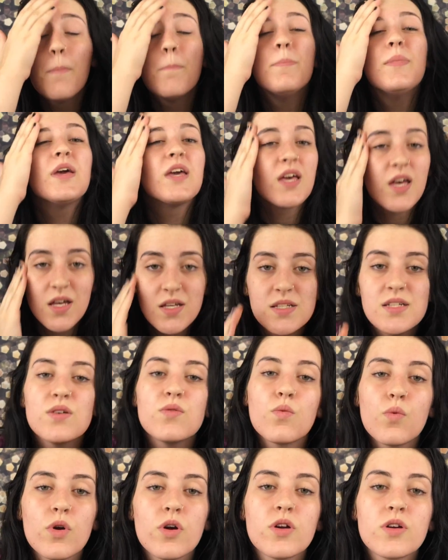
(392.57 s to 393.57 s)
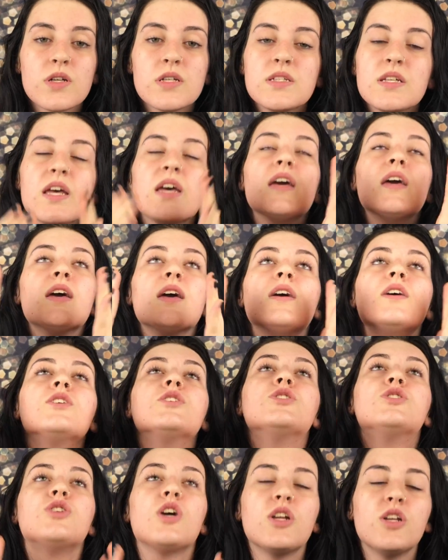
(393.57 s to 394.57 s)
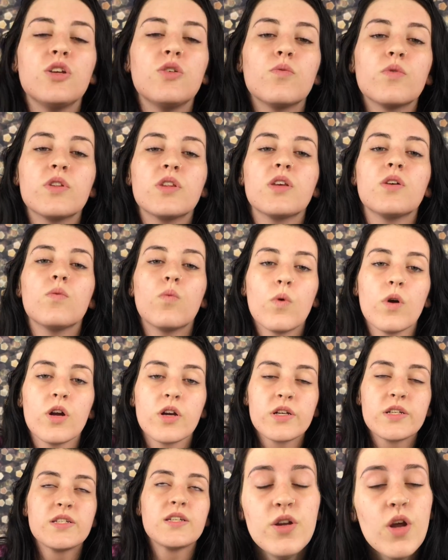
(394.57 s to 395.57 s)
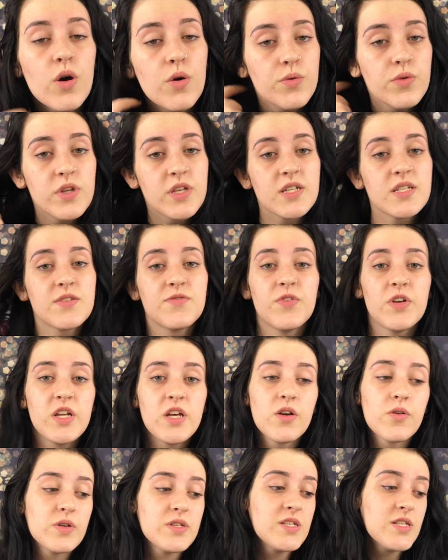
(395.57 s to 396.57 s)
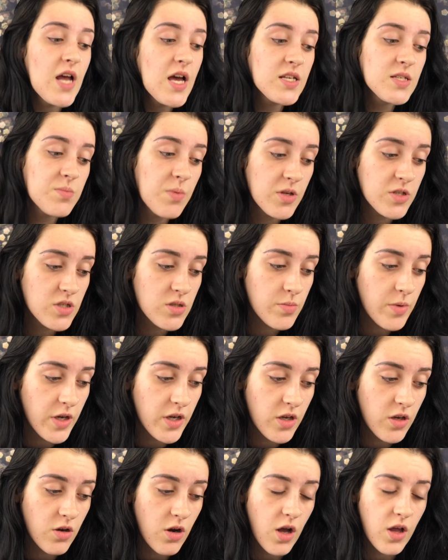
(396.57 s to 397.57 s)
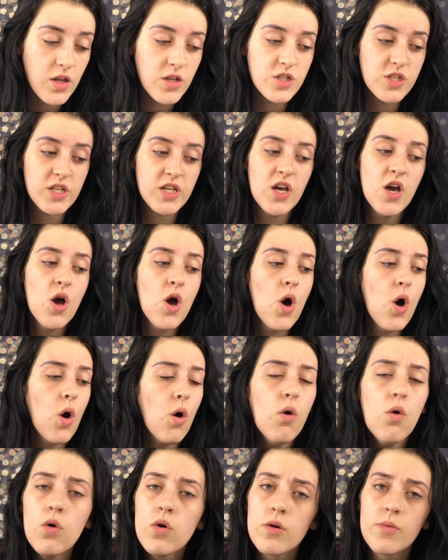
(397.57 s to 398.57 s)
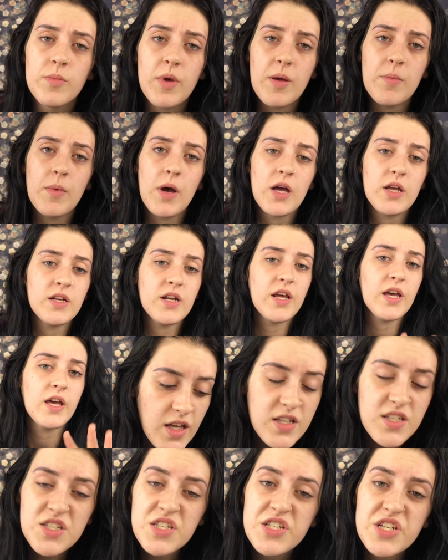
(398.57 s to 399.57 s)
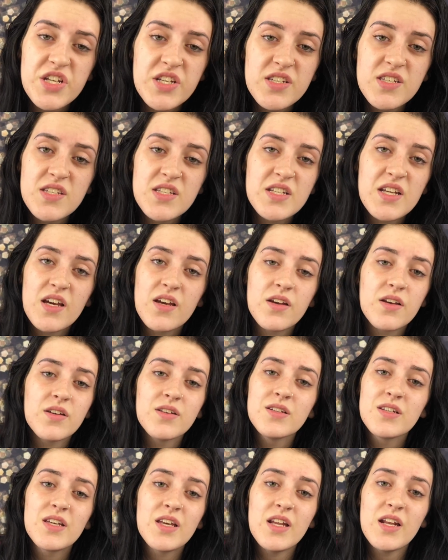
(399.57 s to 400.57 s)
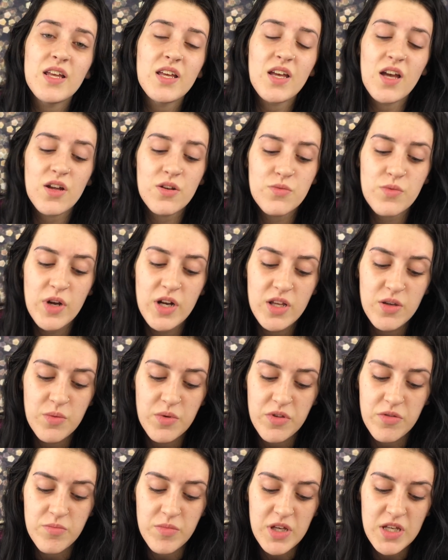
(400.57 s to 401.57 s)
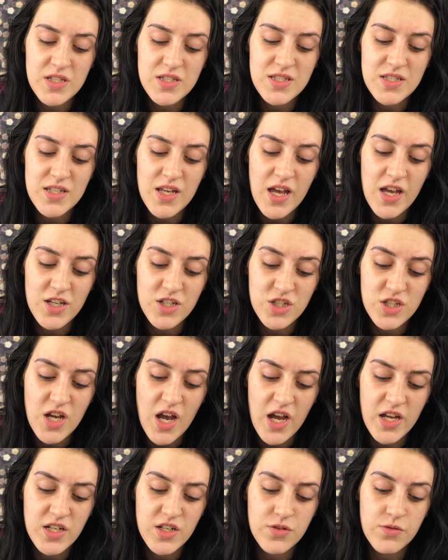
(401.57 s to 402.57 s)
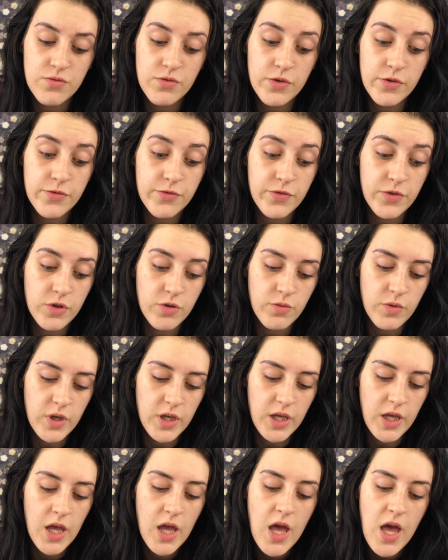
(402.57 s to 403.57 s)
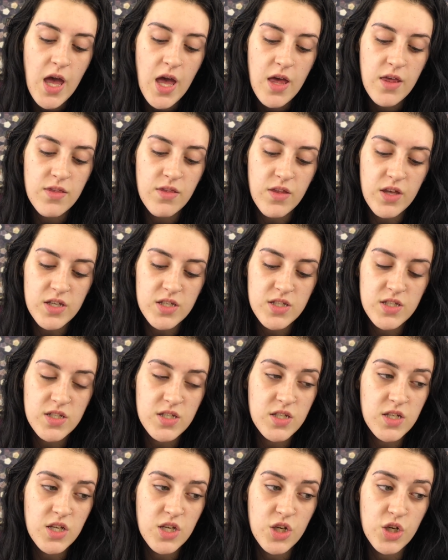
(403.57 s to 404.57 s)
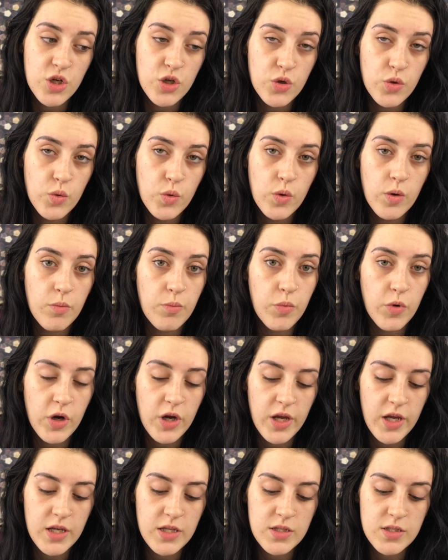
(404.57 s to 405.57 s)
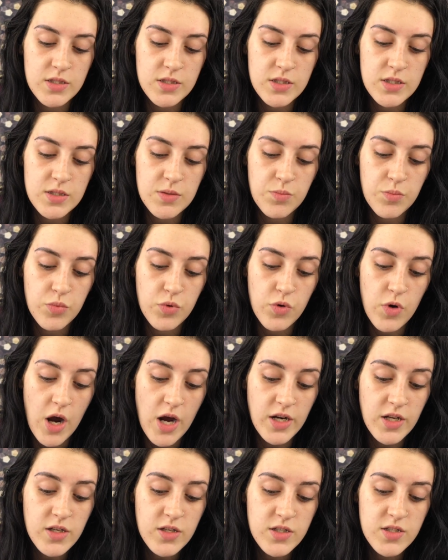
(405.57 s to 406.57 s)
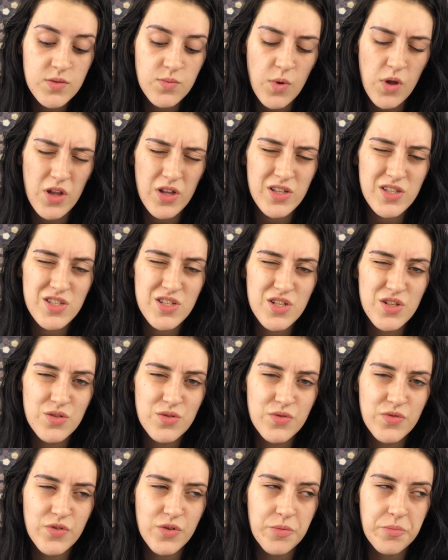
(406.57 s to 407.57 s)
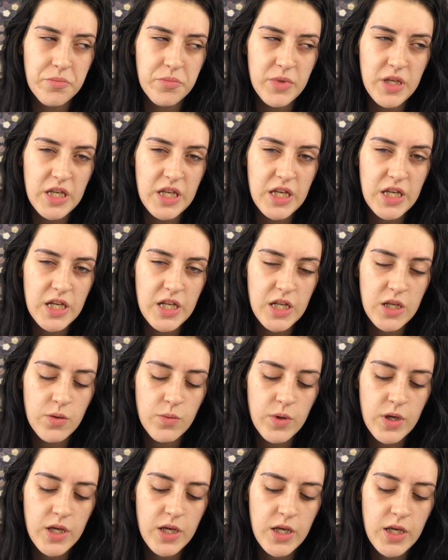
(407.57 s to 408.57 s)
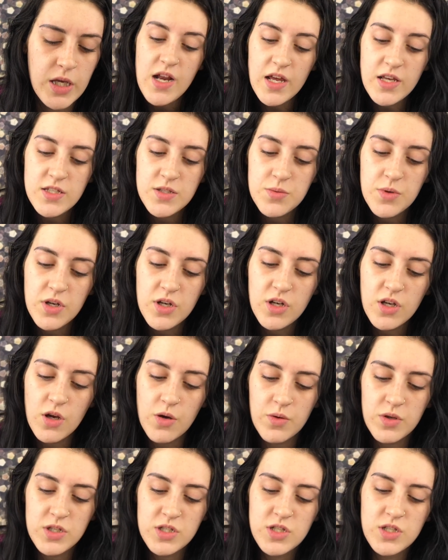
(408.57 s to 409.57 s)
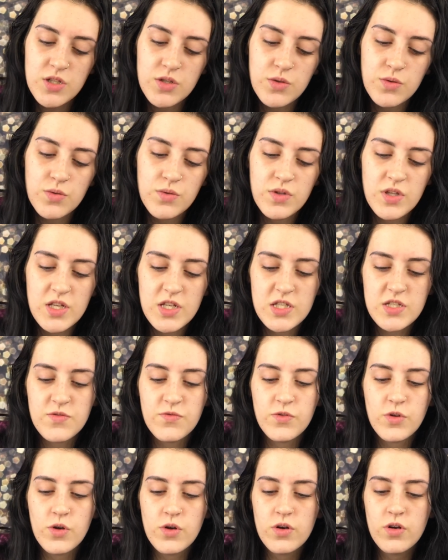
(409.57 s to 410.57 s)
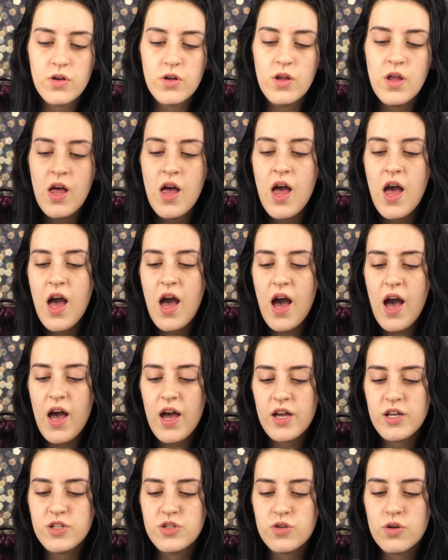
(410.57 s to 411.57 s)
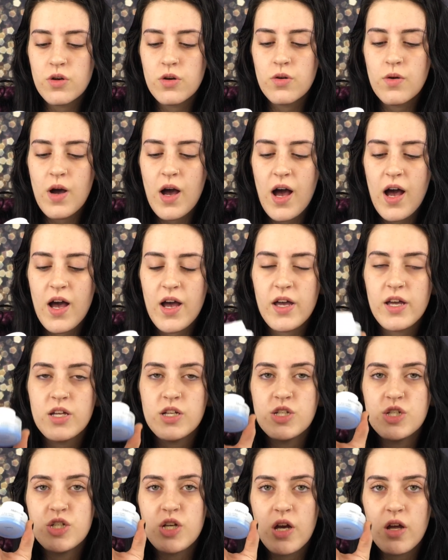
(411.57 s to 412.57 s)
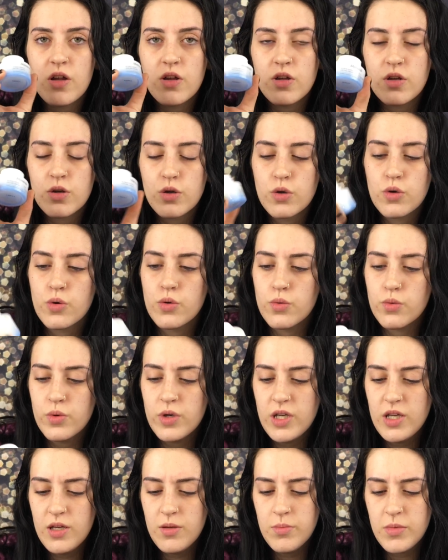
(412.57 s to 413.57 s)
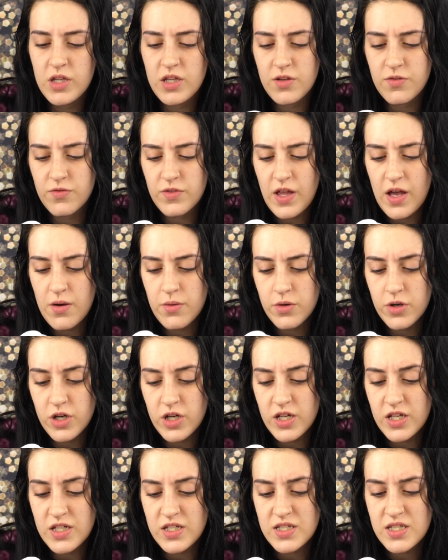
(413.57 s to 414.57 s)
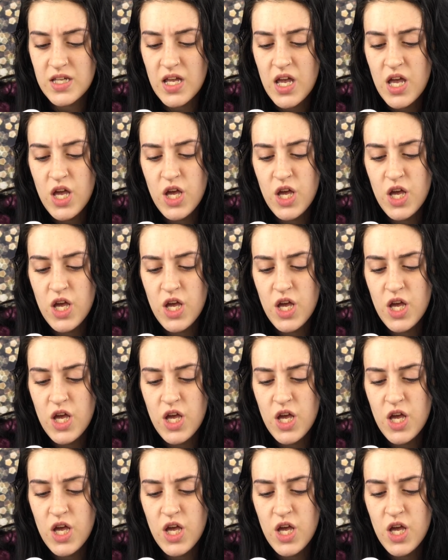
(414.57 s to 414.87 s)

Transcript: because it works. It genuinely works. No, this video is not sponsored by Curology or Mamonde. It's just getting unready with me / kind of reviewing this new brand's products. Well, it's new for me anyway. Next, we're gonna go into this Floral Hydro Eye Gel Cream, and the flower is